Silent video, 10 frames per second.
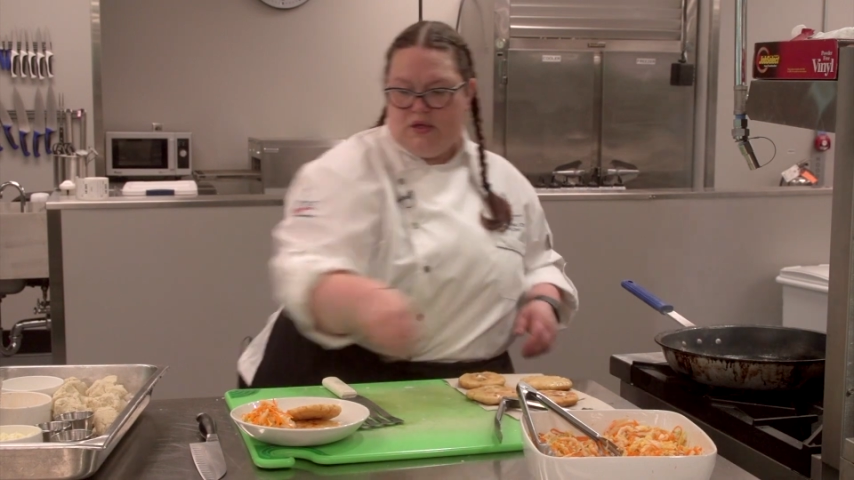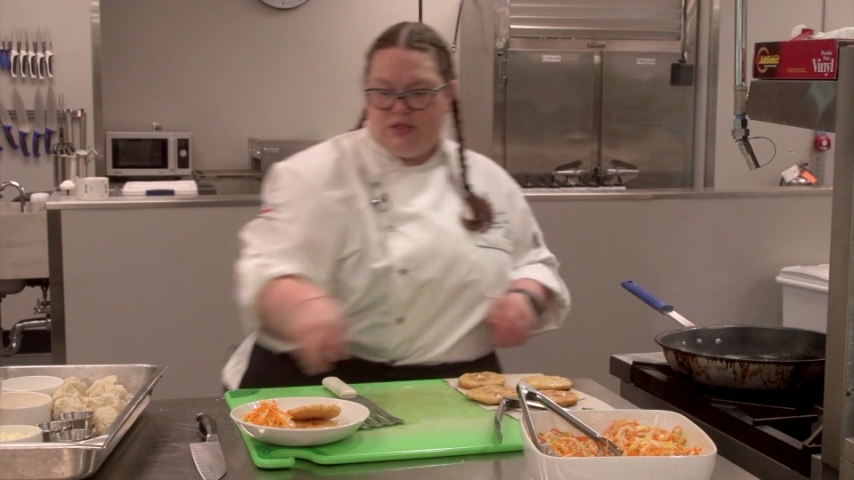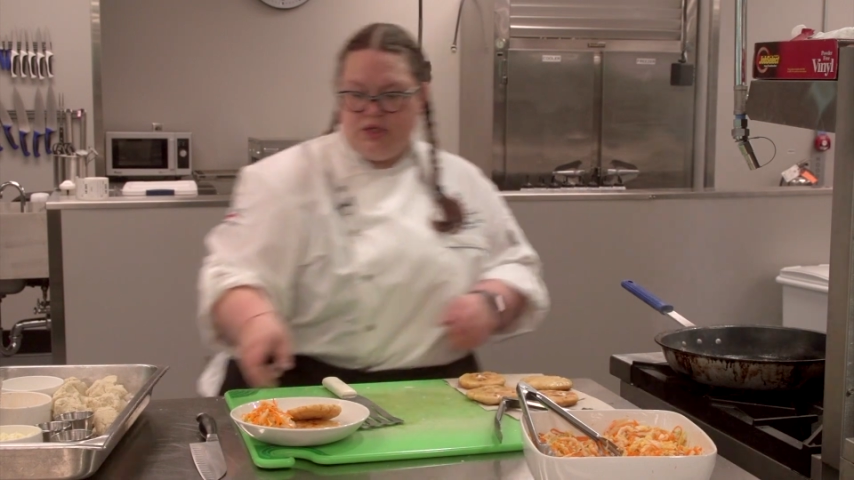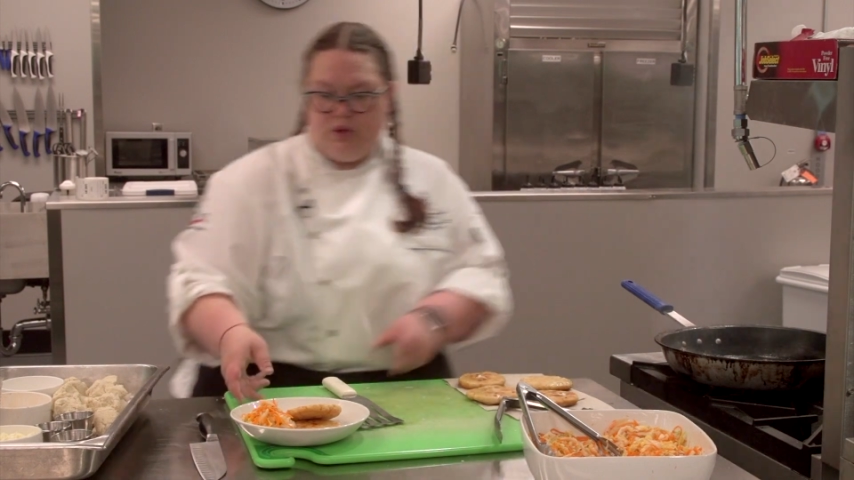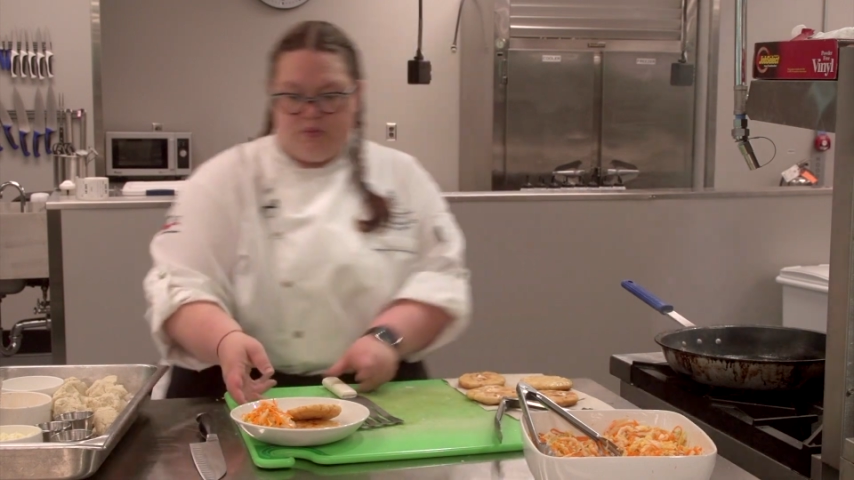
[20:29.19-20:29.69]

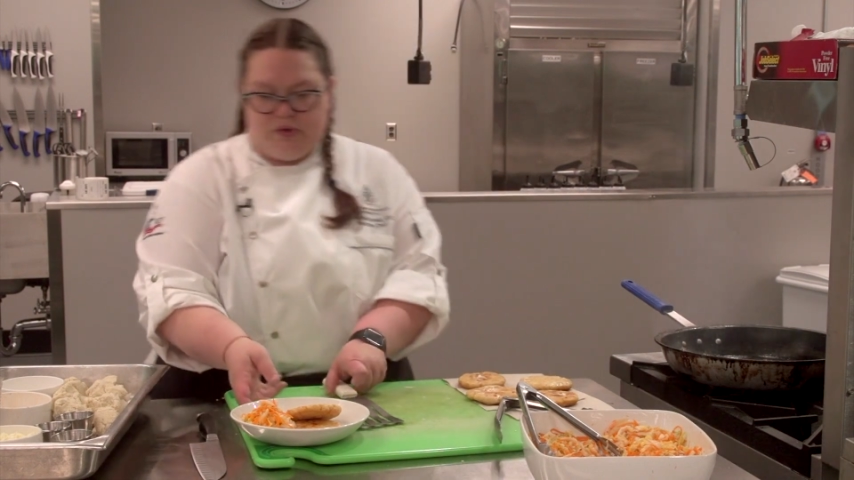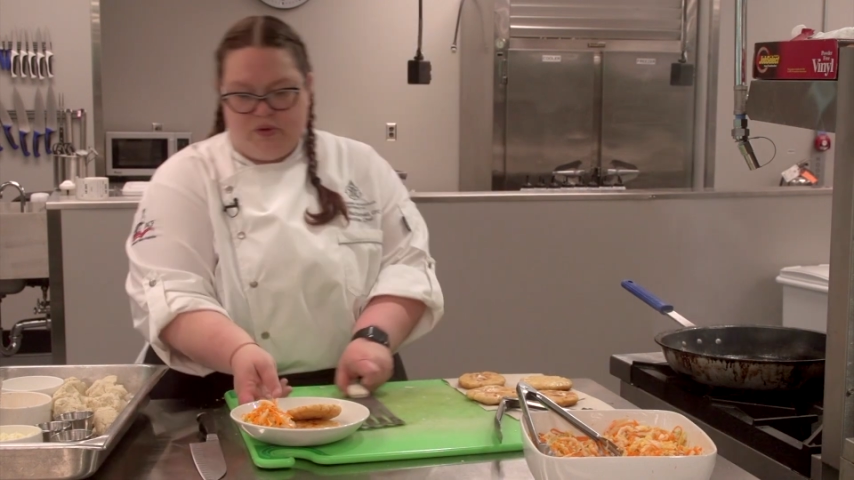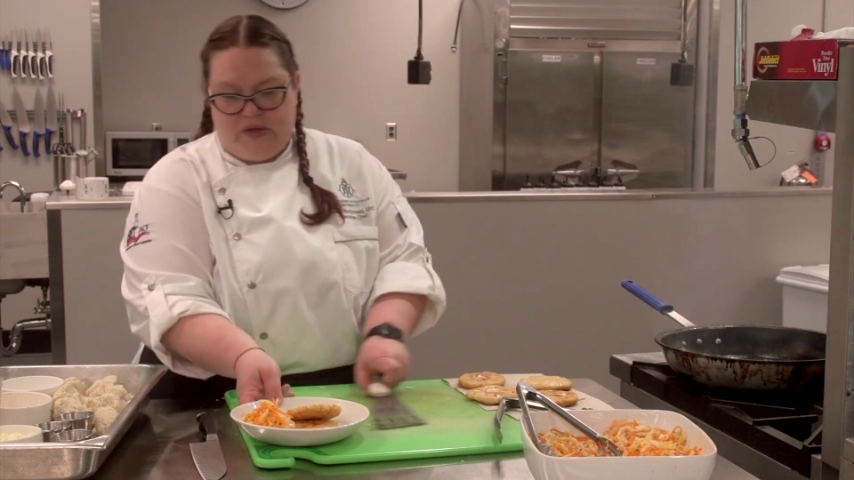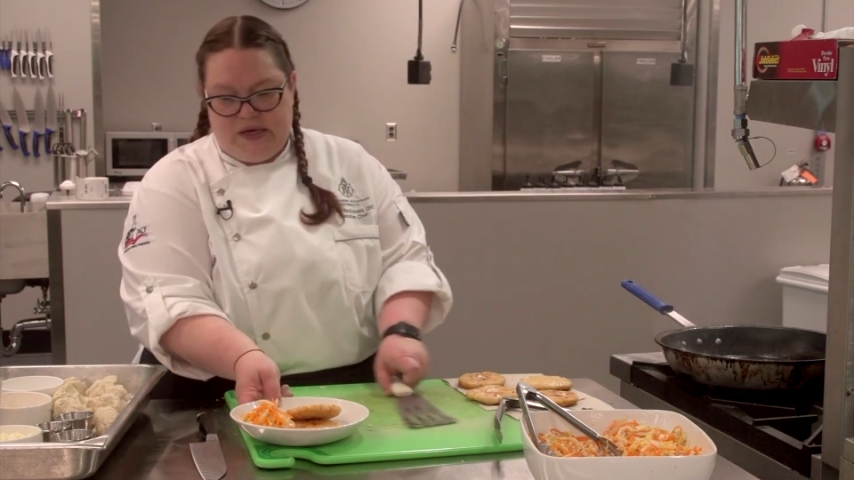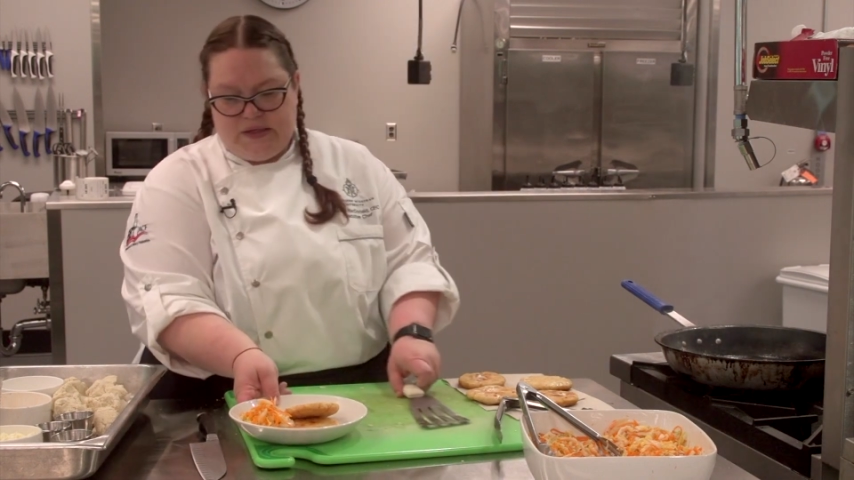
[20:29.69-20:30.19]
so you
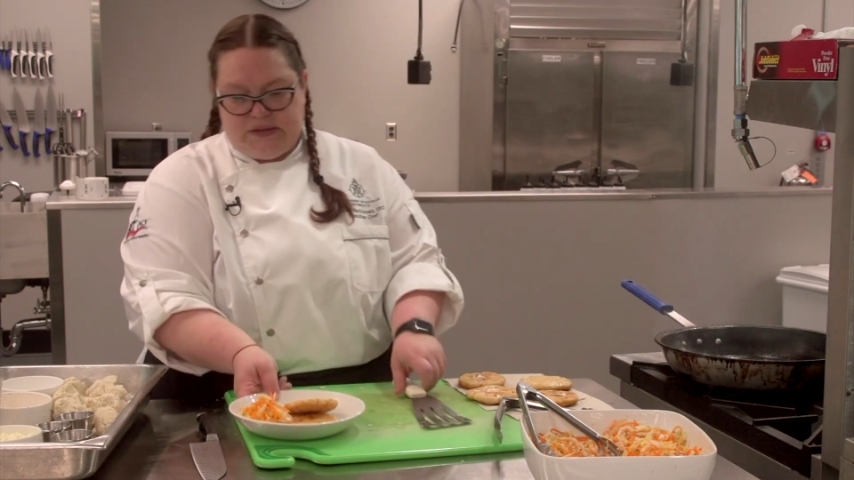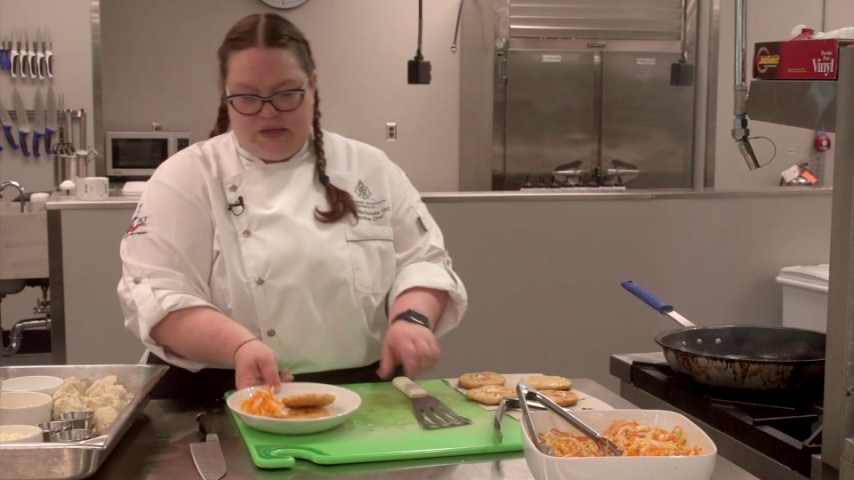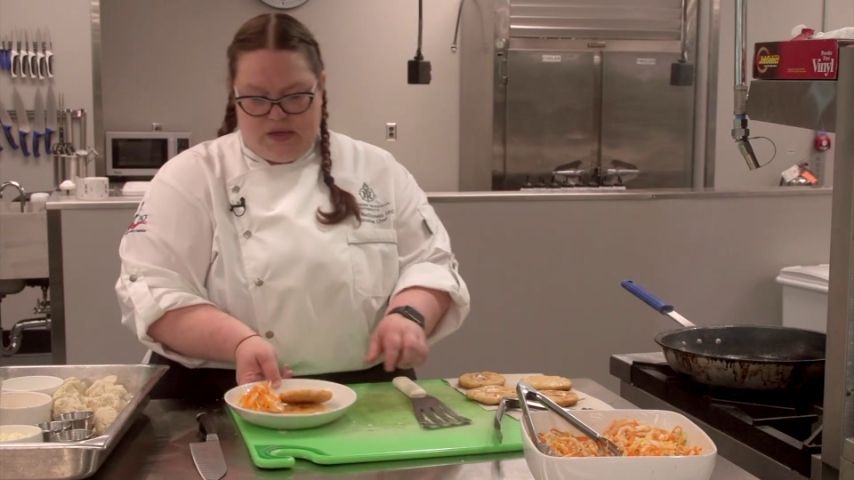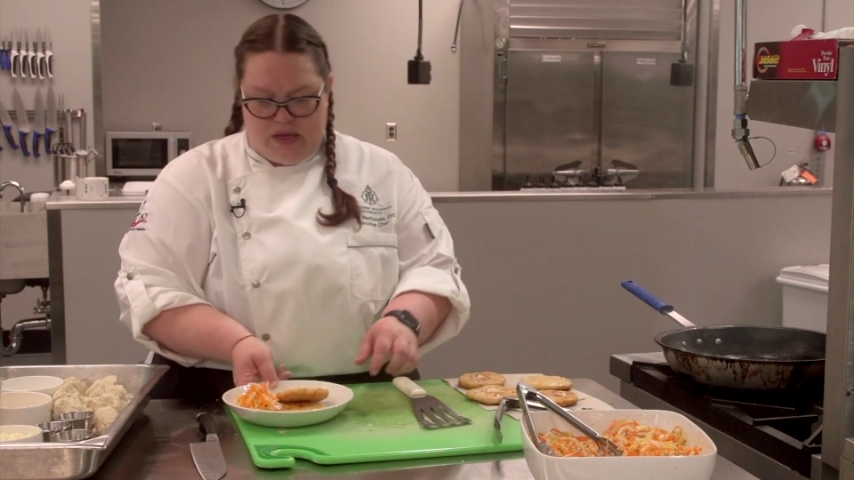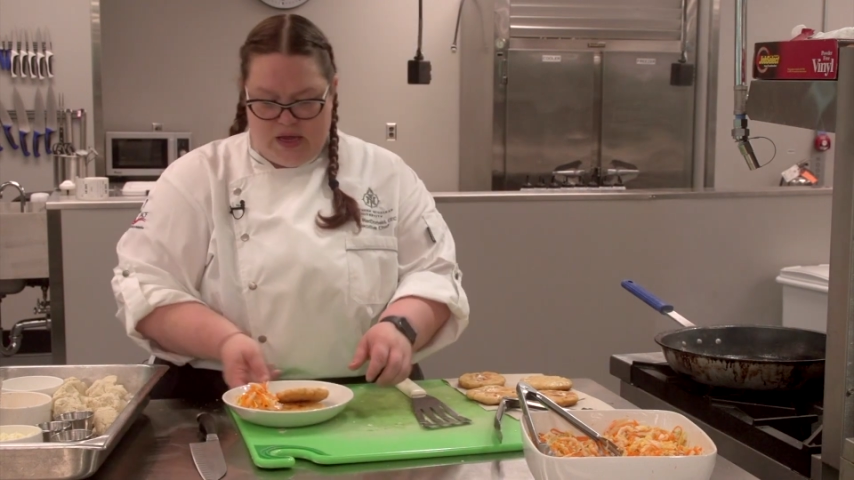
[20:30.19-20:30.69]
do these,